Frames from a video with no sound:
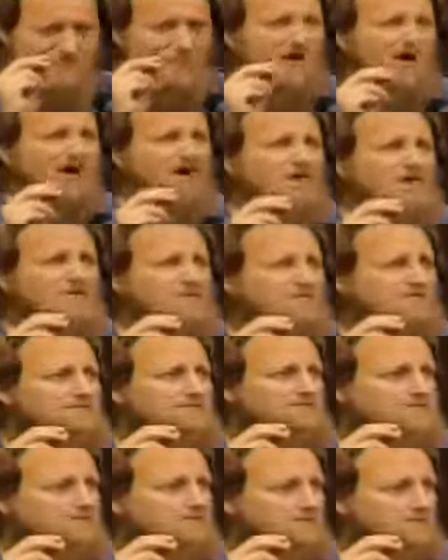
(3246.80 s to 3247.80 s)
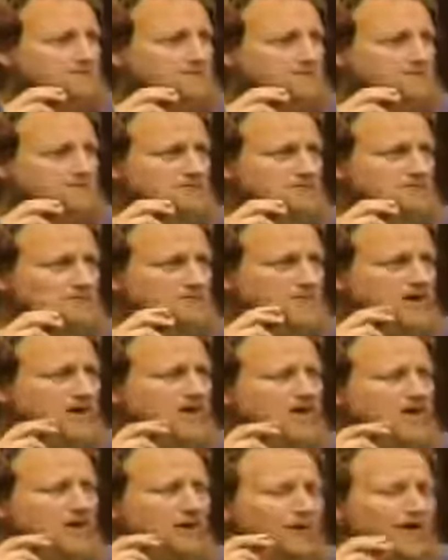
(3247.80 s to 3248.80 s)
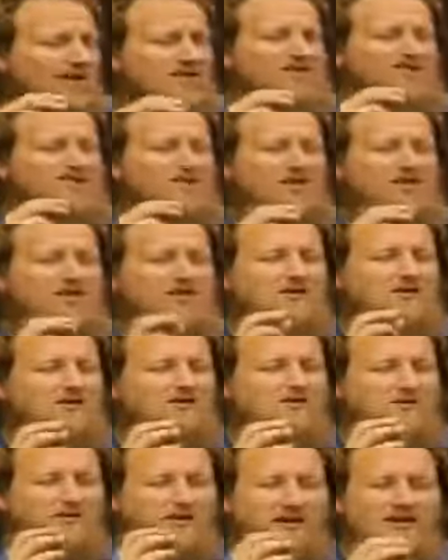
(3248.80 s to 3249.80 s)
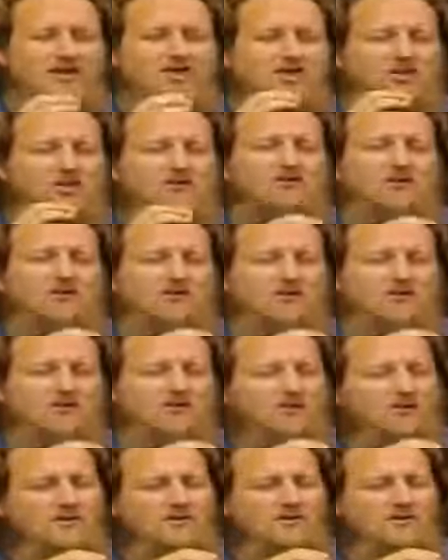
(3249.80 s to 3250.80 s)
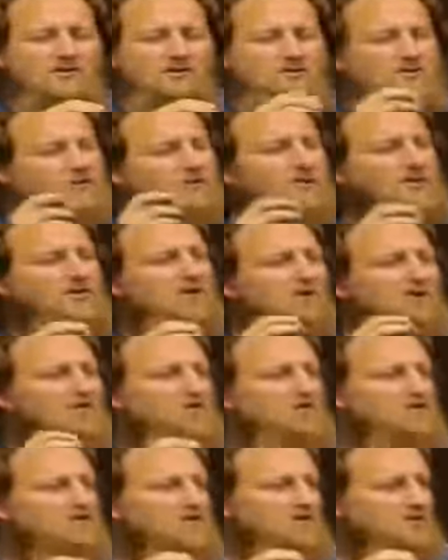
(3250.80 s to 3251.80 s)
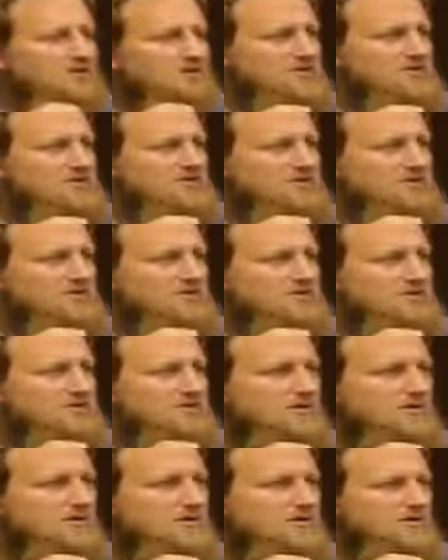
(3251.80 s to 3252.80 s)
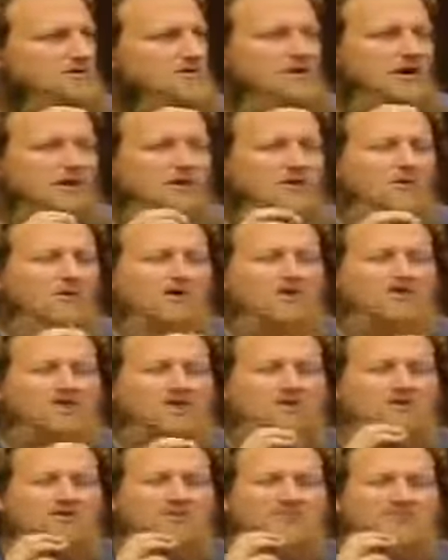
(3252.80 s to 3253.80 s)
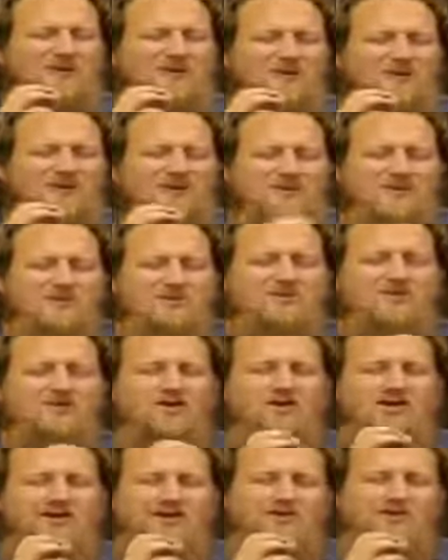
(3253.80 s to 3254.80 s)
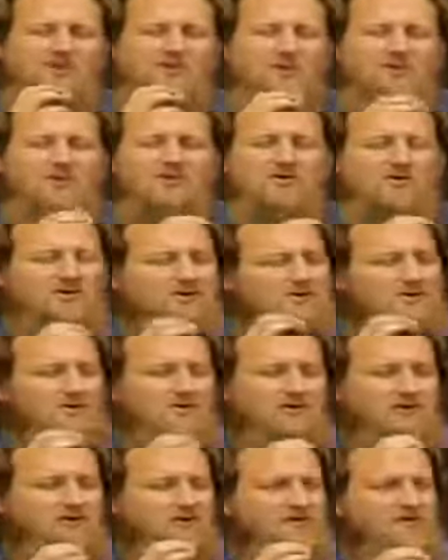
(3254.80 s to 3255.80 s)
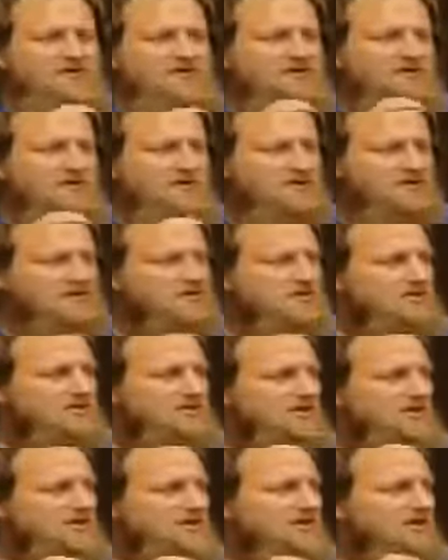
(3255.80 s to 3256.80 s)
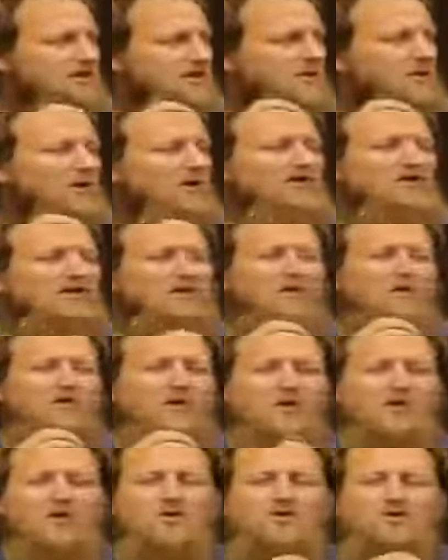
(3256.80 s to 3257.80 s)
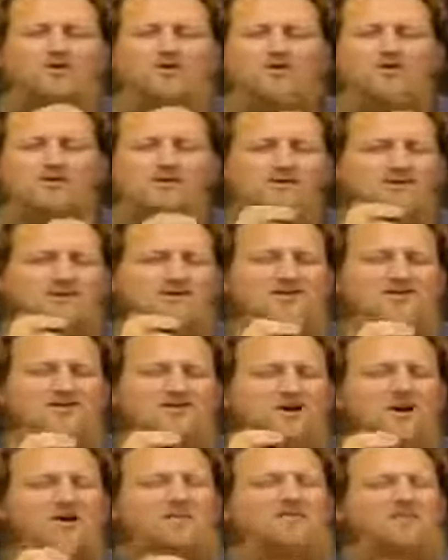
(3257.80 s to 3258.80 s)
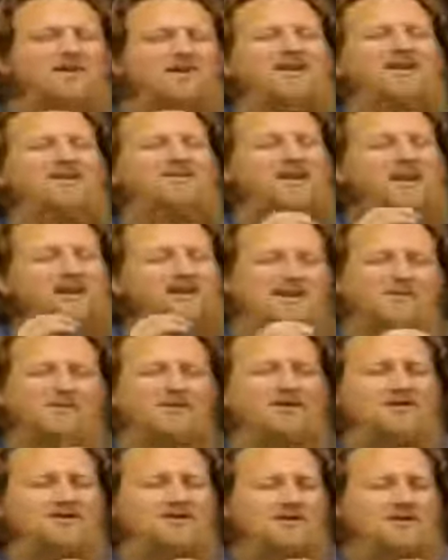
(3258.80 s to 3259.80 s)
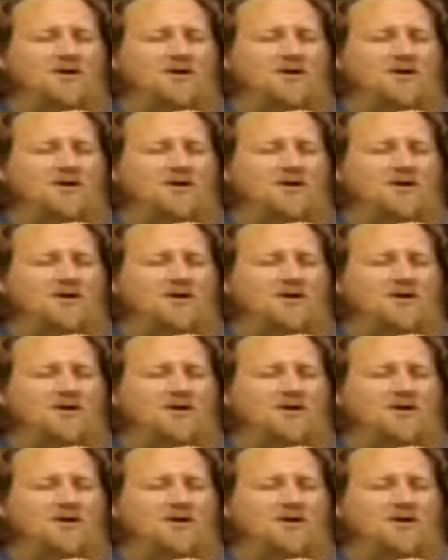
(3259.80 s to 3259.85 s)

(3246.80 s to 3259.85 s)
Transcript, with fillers: by raising their children to be good Muslims. No one should belittle the importance of this task. However, of course, this is not merely the limit